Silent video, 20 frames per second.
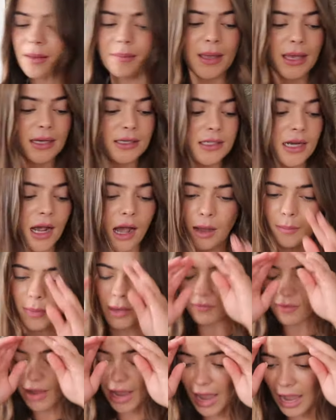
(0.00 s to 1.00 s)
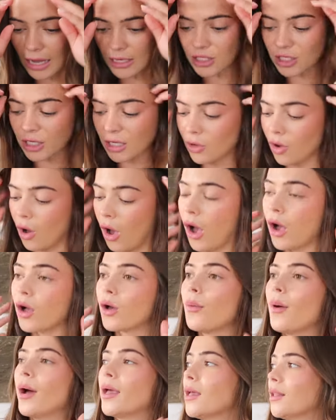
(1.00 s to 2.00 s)
I picked up. I've actually got
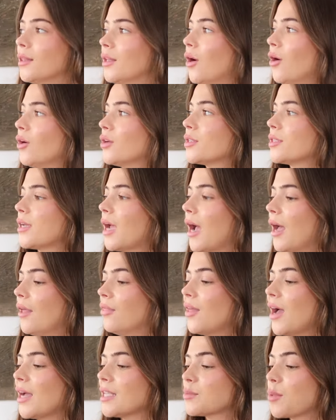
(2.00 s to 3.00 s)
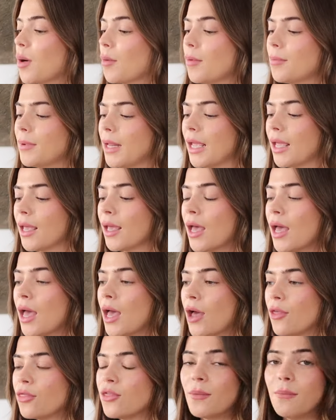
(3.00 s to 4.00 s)
quite a lot and that's probably
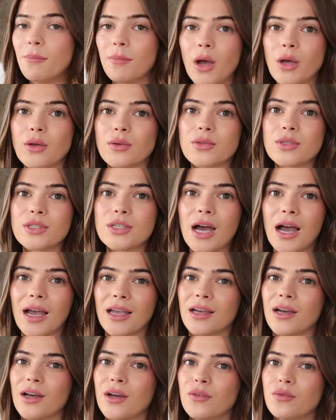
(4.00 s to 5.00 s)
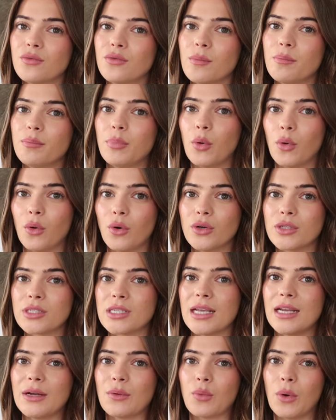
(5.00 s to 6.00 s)
the most I have bought
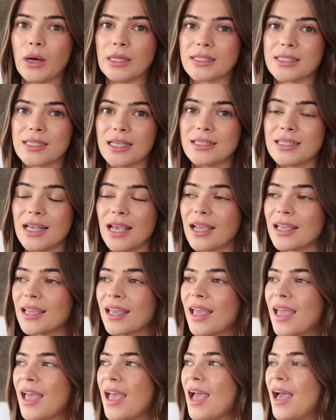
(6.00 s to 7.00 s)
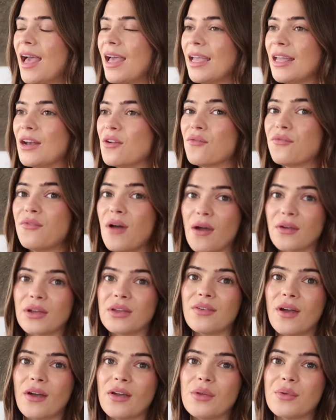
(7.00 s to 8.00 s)
in one sitting in a
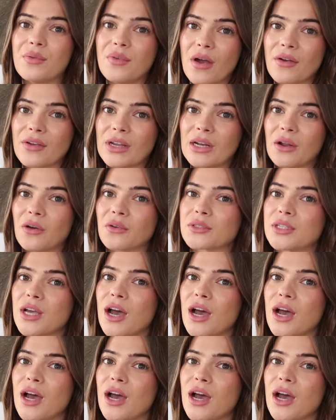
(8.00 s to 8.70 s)
very, very, very long